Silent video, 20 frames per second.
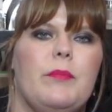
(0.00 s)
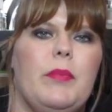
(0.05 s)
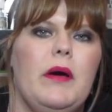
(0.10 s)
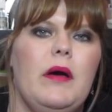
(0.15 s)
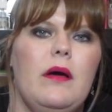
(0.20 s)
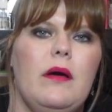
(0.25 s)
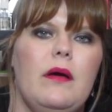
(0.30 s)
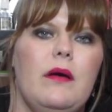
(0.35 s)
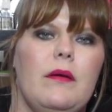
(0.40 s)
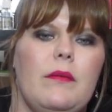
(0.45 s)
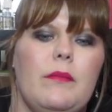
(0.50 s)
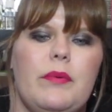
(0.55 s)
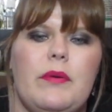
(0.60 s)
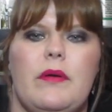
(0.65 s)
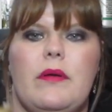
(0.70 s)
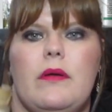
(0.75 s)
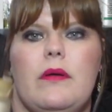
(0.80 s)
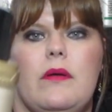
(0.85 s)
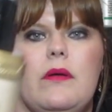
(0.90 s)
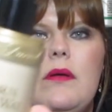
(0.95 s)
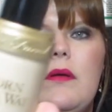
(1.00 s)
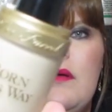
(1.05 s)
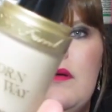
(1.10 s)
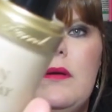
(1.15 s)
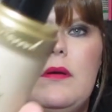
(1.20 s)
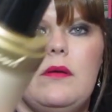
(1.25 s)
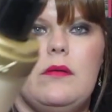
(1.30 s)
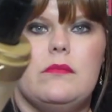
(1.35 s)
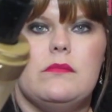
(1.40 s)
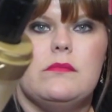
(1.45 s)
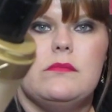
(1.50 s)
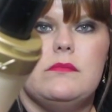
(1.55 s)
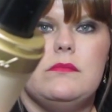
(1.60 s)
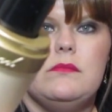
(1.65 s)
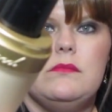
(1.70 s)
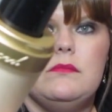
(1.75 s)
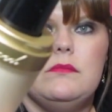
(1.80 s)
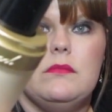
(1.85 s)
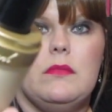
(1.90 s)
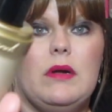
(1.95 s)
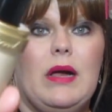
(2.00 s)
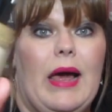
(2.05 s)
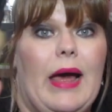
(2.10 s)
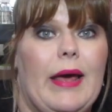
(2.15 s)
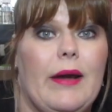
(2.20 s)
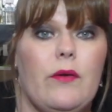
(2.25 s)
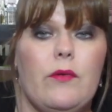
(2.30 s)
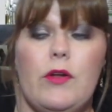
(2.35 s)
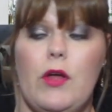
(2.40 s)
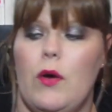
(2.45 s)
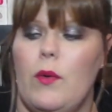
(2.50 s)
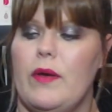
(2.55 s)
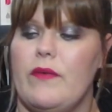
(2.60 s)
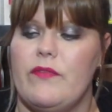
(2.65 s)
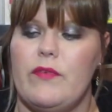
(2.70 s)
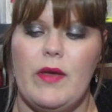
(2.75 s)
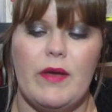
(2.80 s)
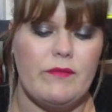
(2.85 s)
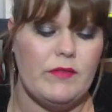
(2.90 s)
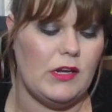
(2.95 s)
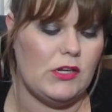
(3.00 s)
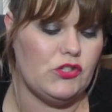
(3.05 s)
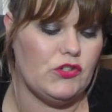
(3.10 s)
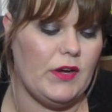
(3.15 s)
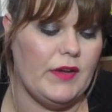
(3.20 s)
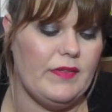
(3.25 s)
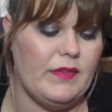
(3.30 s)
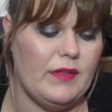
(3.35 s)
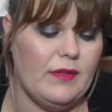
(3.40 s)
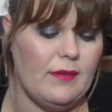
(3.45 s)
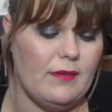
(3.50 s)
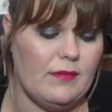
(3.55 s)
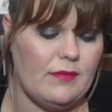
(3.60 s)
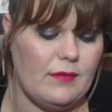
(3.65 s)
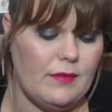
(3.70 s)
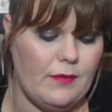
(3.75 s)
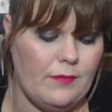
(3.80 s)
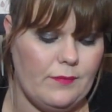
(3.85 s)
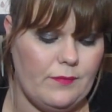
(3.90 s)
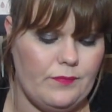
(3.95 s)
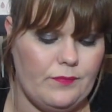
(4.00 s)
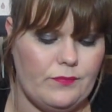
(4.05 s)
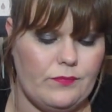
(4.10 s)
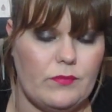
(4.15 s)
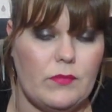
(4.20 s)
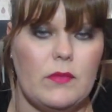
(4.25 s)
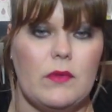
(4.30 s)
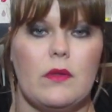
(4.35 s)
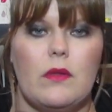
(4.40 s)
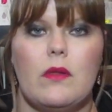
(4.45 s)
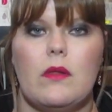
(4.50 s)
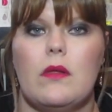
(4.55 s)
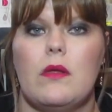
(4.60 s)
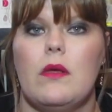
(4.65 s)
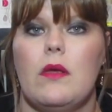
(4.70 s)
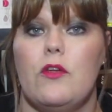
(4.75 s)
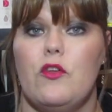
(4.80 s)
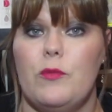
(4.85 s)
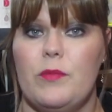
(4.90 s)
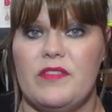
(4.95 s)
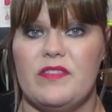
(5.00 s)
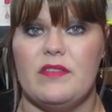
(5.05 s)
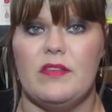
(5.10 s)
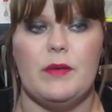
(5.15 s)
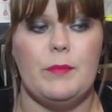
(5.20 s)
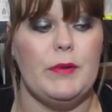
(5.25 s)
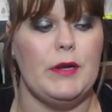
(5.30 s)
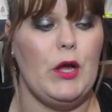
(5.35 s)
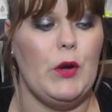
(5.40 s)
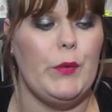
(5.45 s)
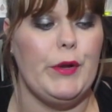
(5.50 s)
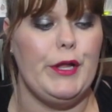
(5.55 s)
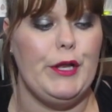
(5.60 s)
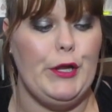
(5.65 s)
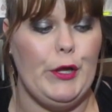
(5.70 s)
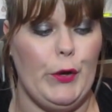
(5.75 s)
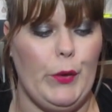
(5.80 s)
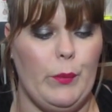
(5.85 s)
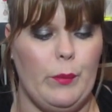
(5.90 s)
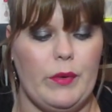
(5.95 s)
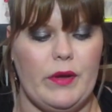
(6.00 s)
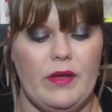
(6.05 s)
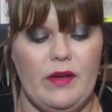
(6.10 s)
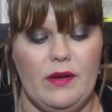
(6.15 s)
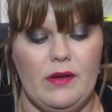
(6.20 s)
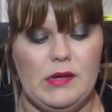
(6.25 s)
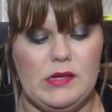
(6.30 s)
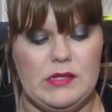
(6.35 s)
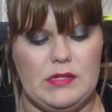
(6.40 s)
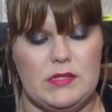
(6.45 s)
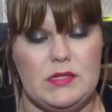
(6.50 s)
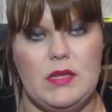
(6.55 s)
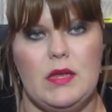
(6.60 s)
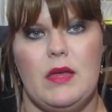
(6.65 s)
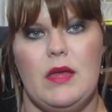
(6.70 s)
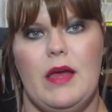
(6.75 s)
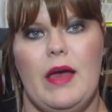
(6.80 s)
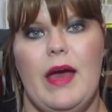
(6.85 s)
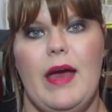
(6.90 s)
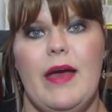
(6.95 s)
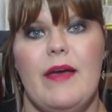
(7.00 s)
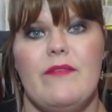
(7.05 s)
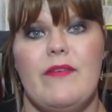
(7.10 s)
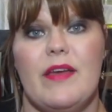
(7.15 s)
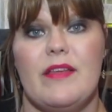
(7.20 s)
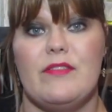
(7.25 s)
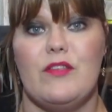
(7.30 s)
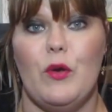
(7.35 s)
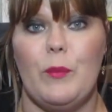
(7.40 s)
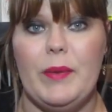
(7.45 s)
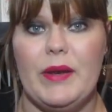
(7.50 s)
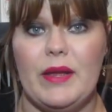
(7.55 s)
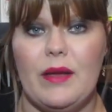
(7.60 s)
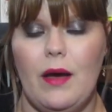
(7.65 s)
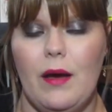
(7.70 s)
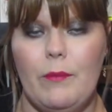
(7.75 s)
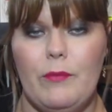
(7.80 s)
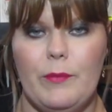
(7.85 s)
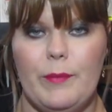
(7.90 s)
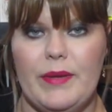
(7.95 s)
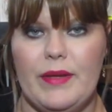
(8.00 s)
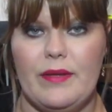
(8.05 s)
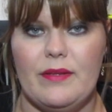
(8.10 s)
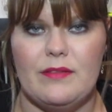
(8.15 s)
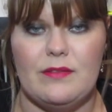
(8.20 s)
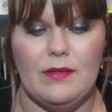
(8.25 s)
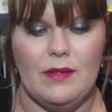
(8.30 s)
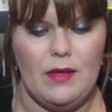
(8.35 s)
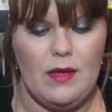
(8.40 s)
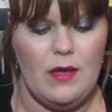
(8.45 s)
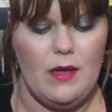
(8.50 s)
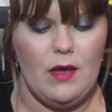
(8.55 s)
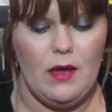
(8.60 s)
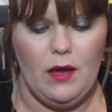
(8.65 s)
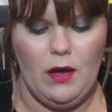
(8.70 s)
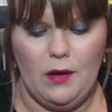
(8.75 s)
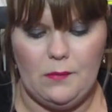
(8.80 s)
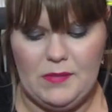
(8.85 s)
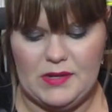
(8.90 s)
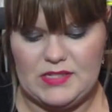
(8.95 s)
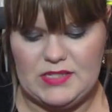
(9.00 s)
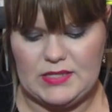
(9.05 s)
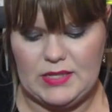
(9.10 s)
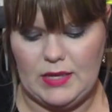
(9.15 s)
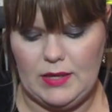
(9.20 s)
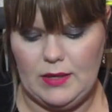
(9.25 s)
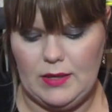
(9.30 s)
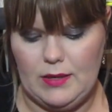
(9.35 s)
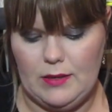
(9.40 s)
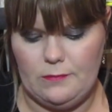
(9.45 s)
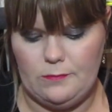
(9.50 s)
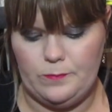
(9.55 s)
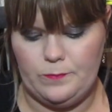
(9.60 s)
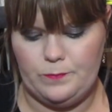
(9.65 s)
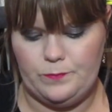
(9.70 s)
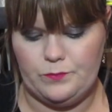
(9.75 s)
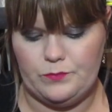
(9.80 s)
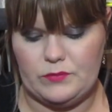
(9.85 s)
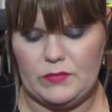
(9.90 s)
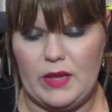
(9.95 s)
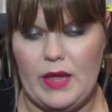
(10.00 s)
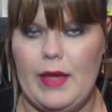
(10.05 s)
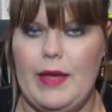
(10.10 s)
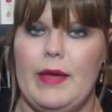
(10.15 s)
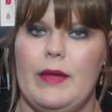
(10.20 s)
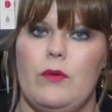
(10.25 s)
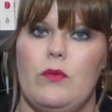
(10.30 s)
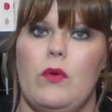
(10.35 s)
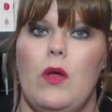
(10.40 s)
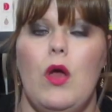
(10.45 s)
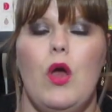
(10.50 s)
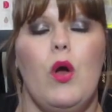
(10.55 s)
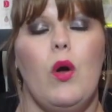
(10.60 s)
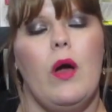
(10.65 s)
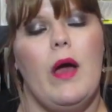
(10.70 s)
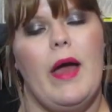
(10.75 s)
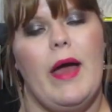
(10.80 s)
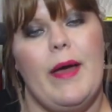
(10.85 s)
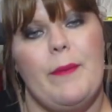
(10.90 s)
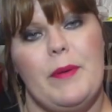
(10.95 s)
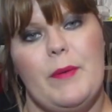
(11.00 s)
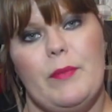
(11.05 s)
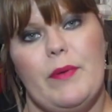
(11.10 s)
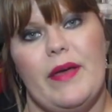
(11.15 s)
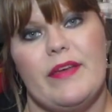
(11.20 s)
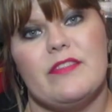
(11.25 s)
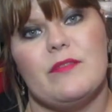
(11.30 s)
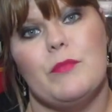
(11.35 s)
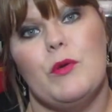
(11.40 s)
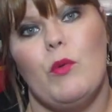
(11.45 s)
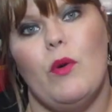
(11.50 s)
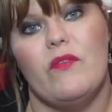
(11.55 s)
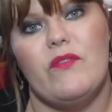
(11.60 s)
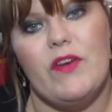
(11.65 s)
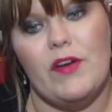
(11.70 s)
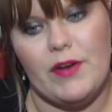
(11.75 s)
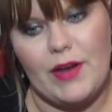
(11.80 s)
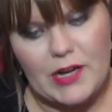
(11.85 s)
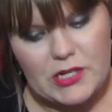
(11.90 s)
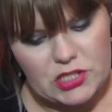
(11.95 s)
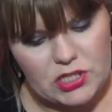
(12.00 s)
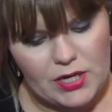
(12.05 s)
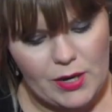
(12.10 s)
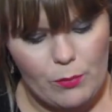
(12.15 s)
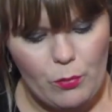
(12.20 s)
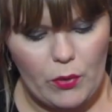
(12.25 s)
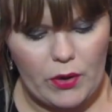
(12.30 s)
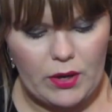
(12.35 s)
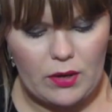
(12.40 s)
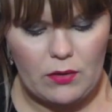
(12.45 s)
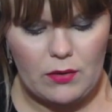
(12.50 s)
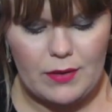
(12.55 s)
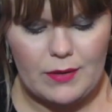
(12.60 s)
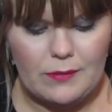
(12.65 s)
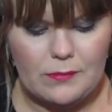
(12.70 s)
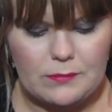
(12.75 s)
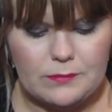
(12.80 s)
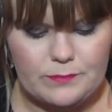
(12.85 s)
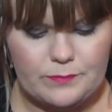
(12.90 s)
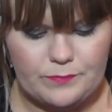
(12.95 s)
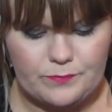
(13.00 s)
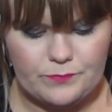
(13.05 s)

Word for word: a pump. I don't know. If you have not tried this, you've been sleeping on it, don't. Because I have had so many compliments on my skin and people ask me what foundation I'm wearing